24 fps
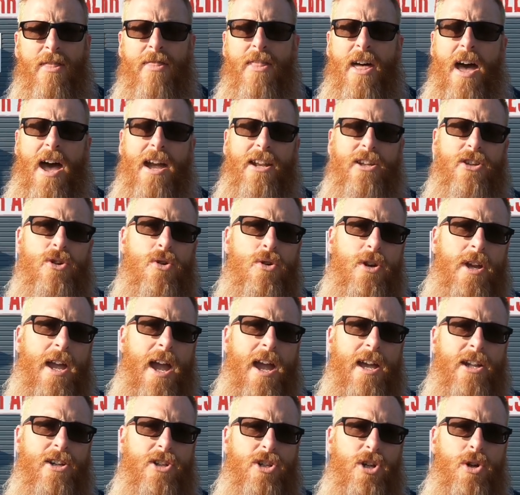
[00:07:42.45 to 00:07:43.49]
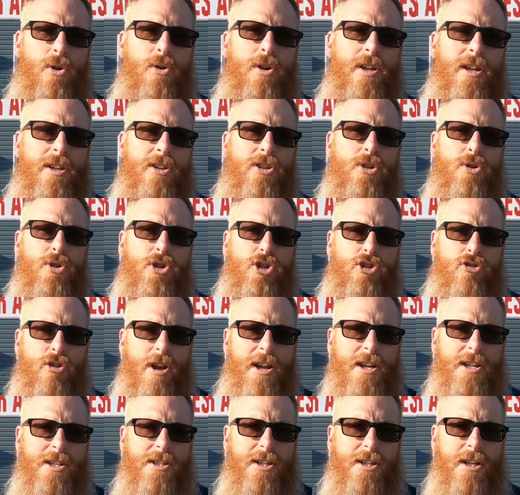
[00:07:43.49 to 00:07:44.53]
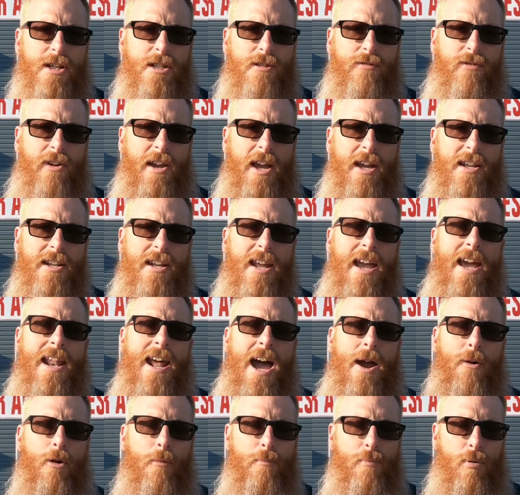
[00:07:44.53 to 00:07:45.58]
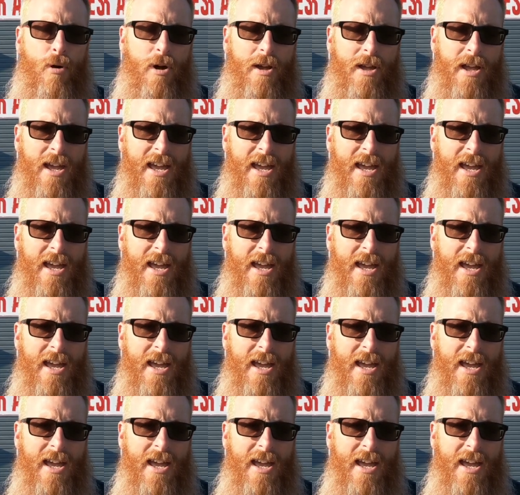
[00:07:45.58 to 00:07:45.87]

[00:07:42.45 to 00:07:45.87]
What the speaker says: that you can tune in to Straight SIXFAN, and I will put